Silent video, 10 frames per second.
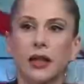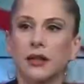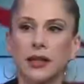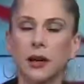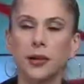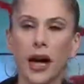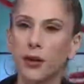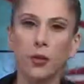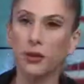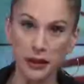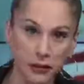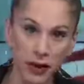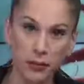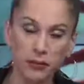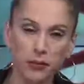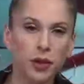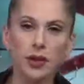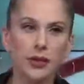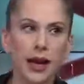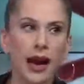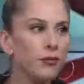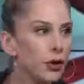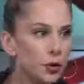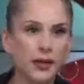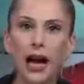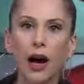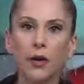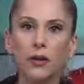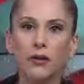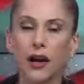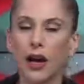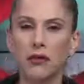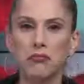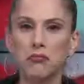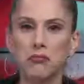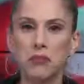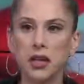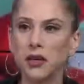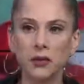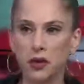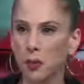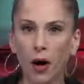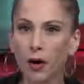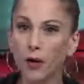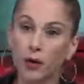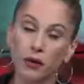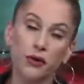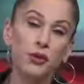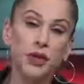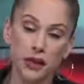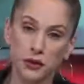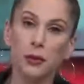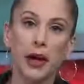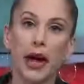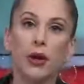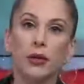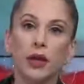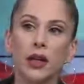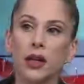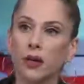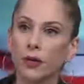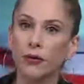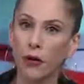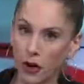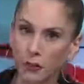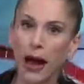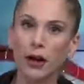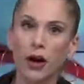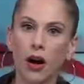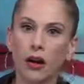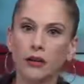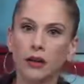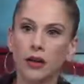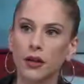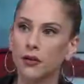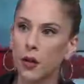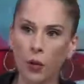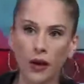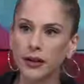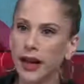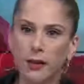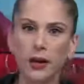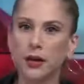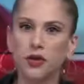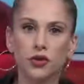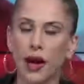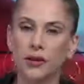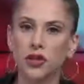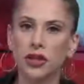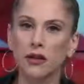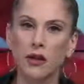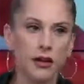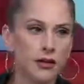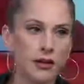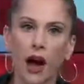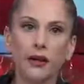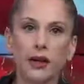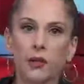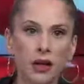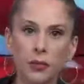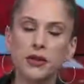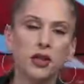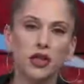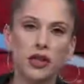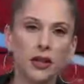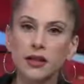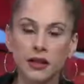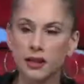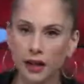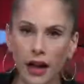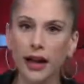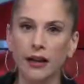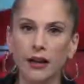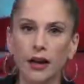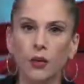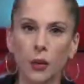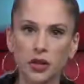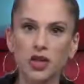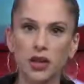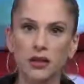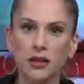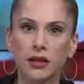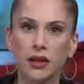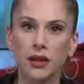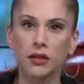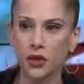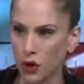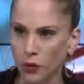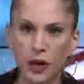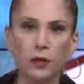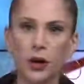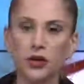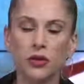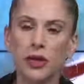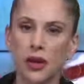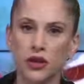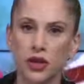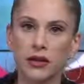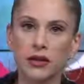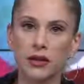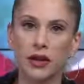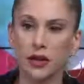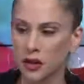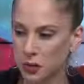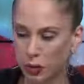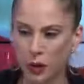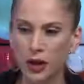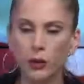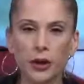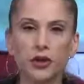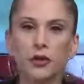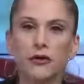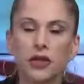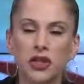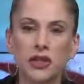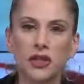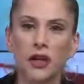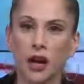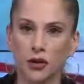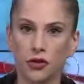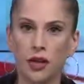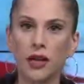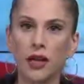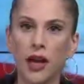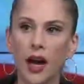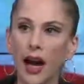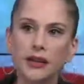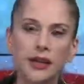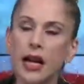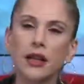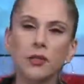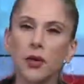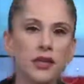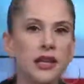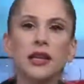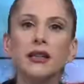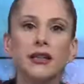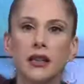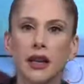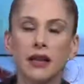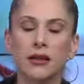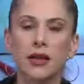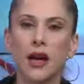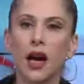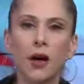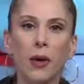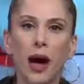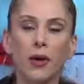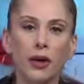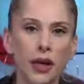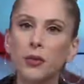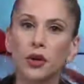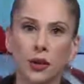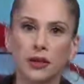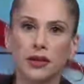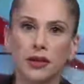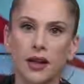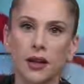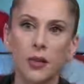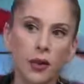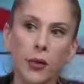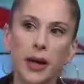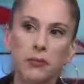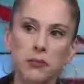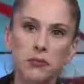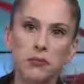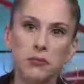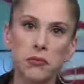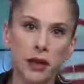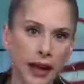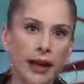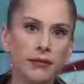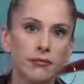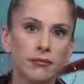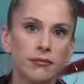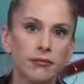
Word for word: except I don't believe him because I have no doubt that either tomorrow or a few days from now, he'll fall back on the one campaign strategy that has gotten him in the position that he's in today, which is stoking racial tensions, exploiting racial divisions in the country, and saying the most hideous things about immigrants. By the way, again,